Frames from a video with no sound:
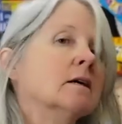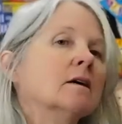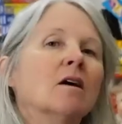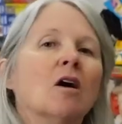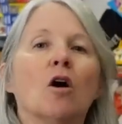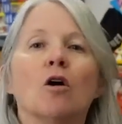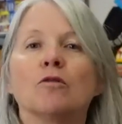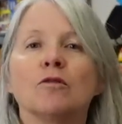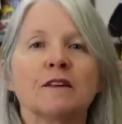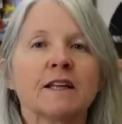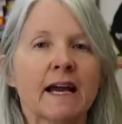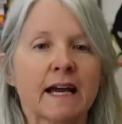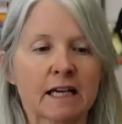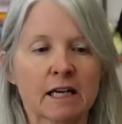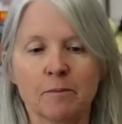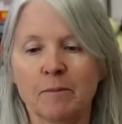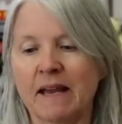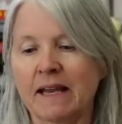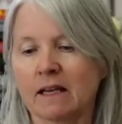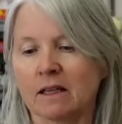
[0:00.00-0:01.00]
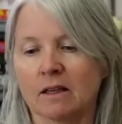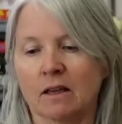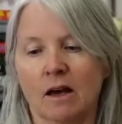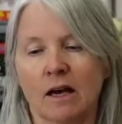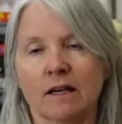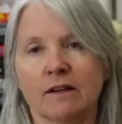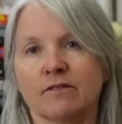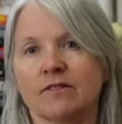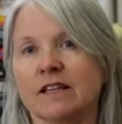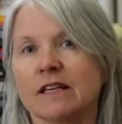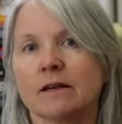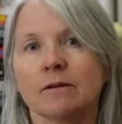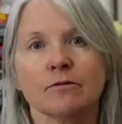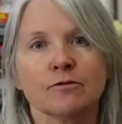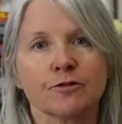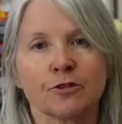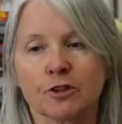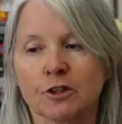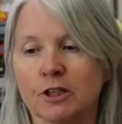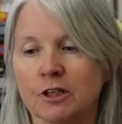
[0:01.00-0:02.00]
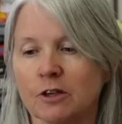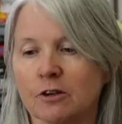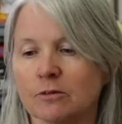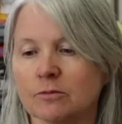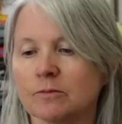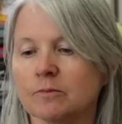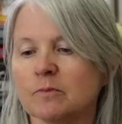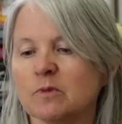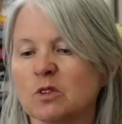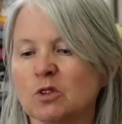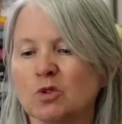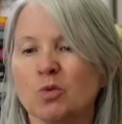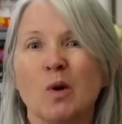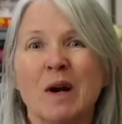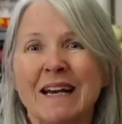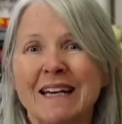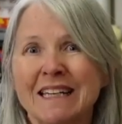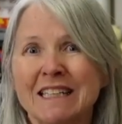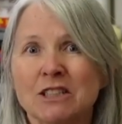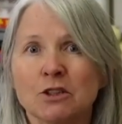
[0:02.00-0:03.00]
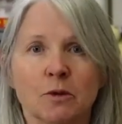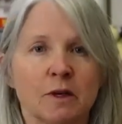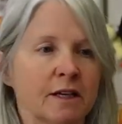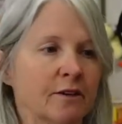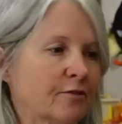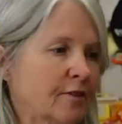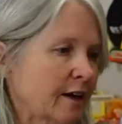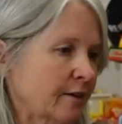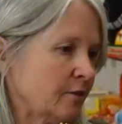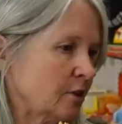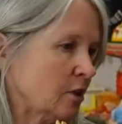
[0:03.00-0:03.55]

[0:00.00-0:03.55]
Hopefully I can make a lot of them for, you know, twenty, twenty-five